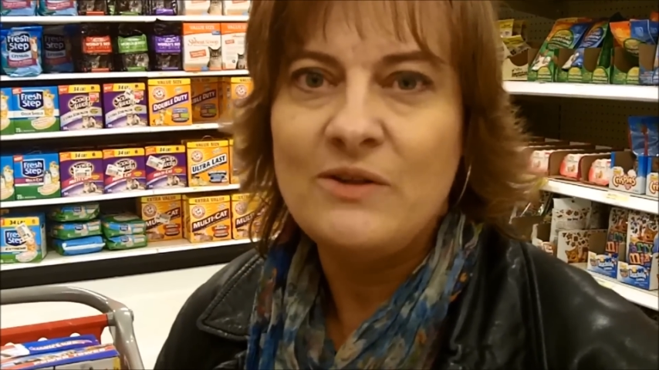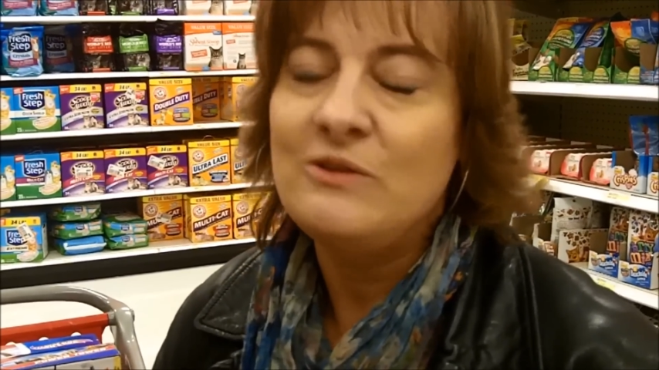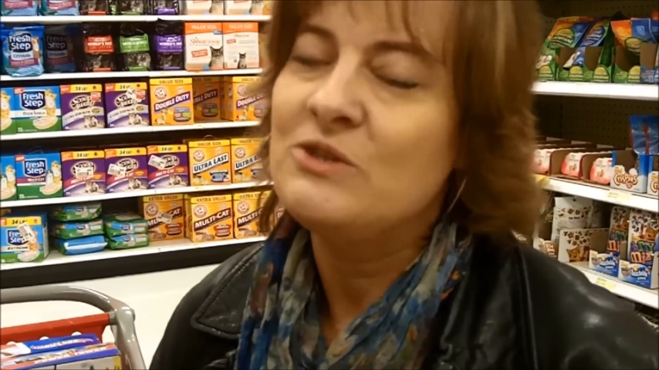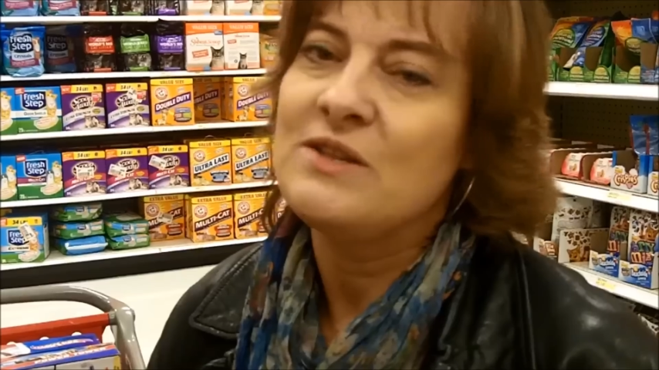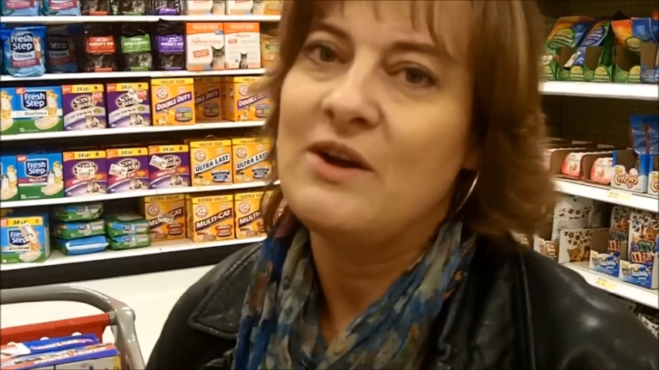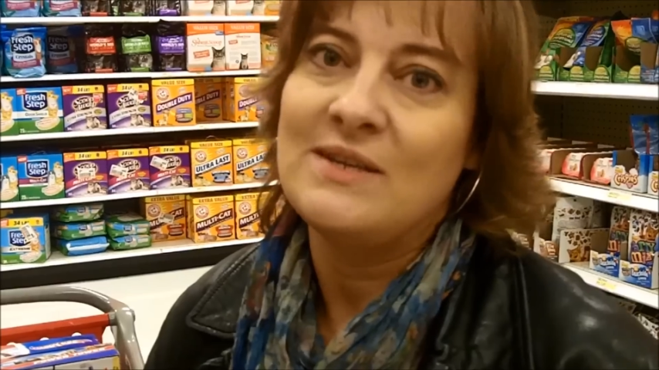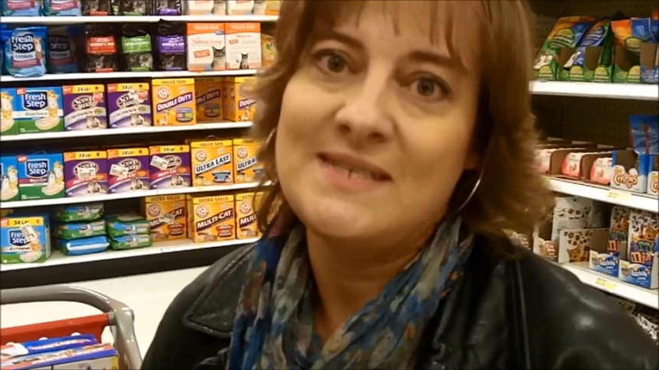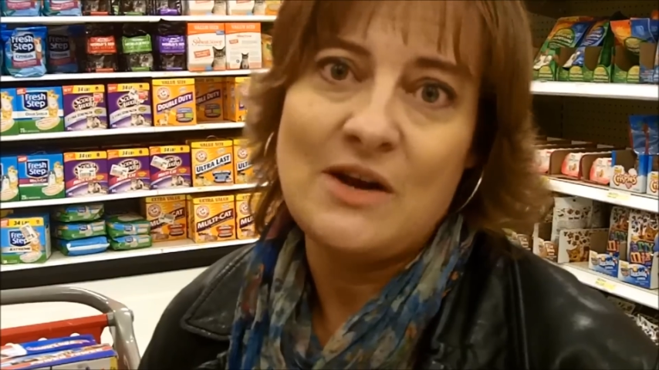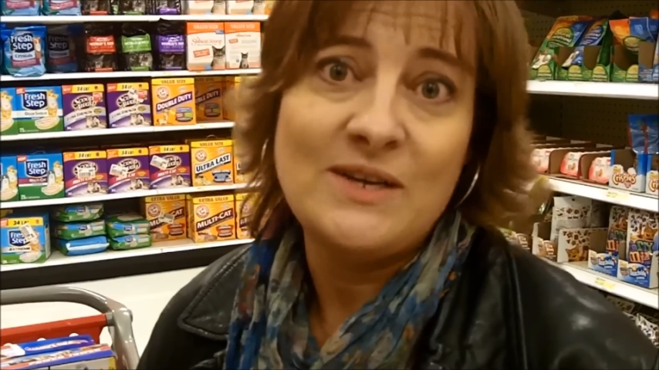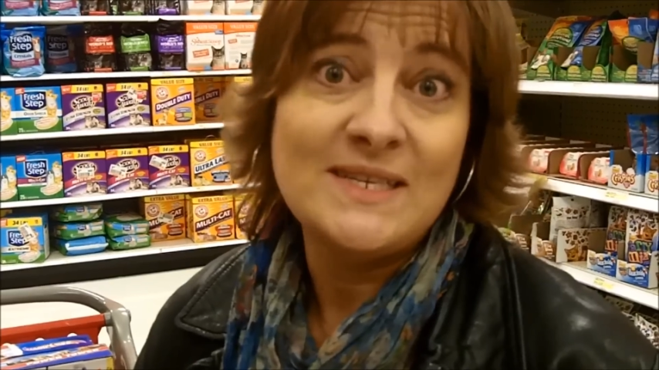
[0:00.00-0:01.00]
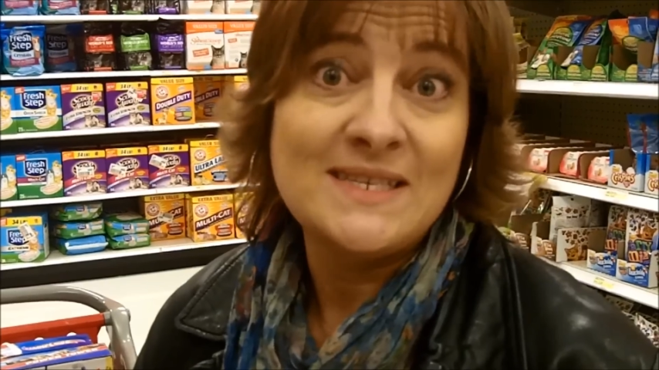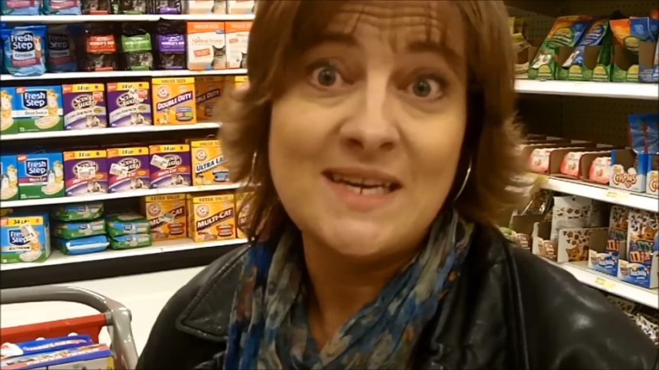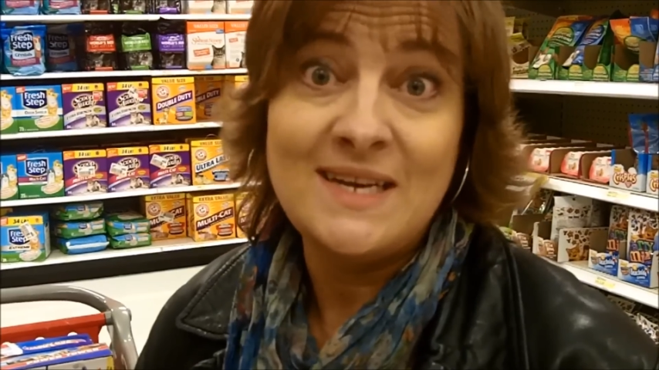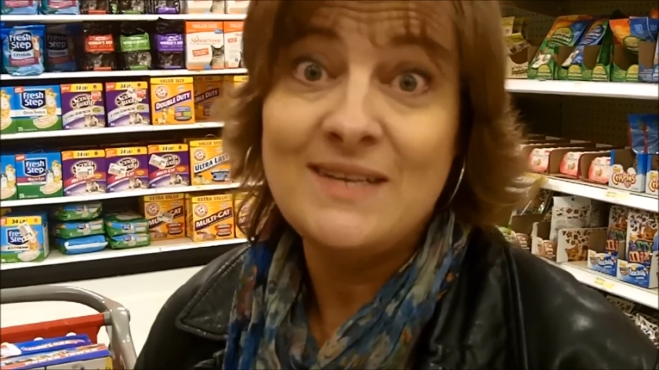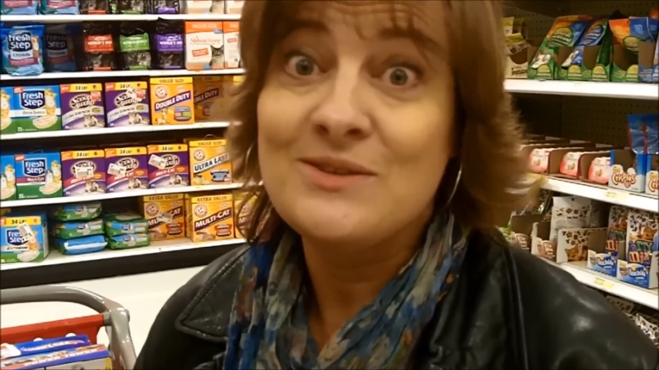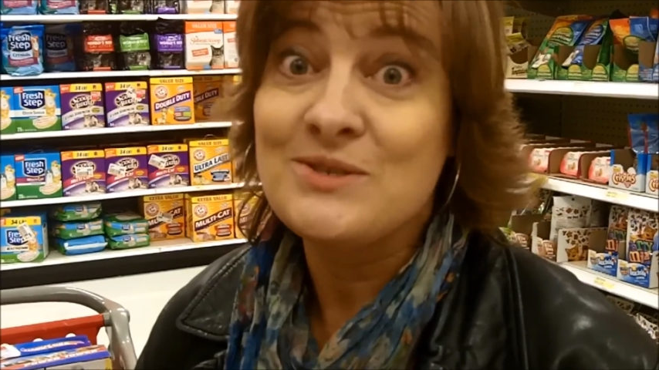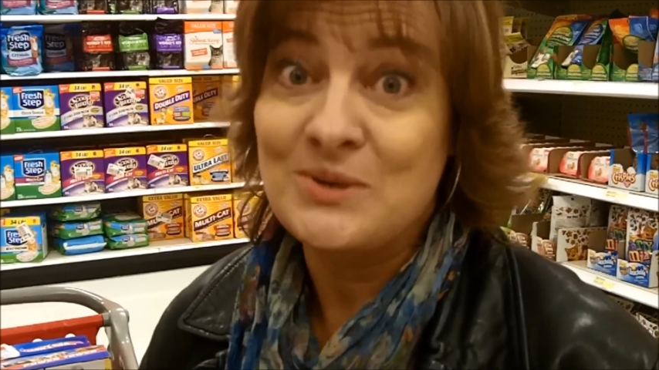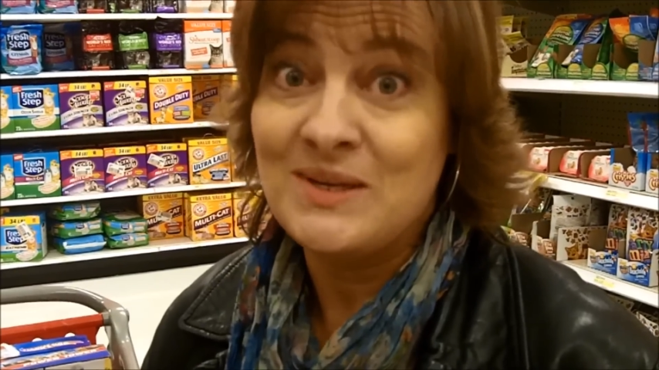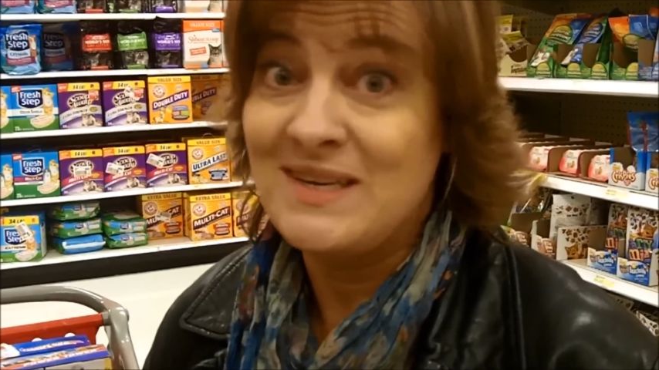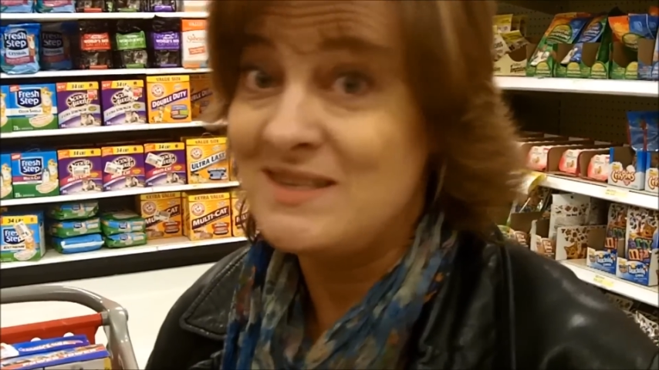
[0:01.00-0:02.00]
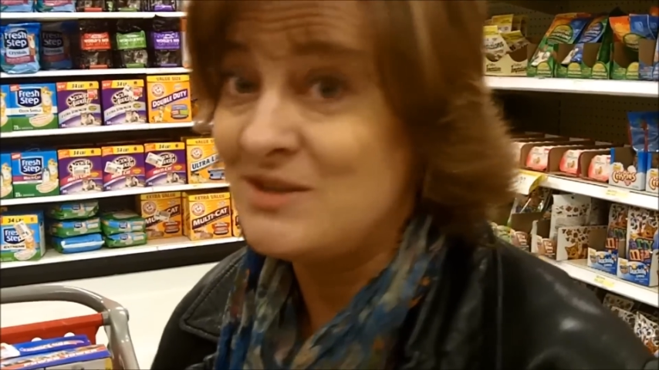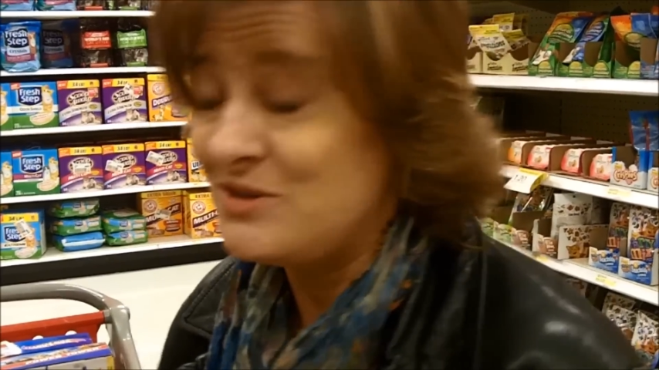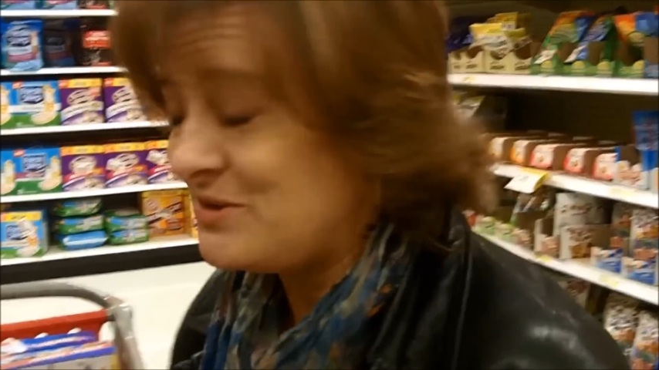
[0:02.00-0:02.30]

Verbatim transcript: They're usually there on Saturdays and Sundays, so certainly consider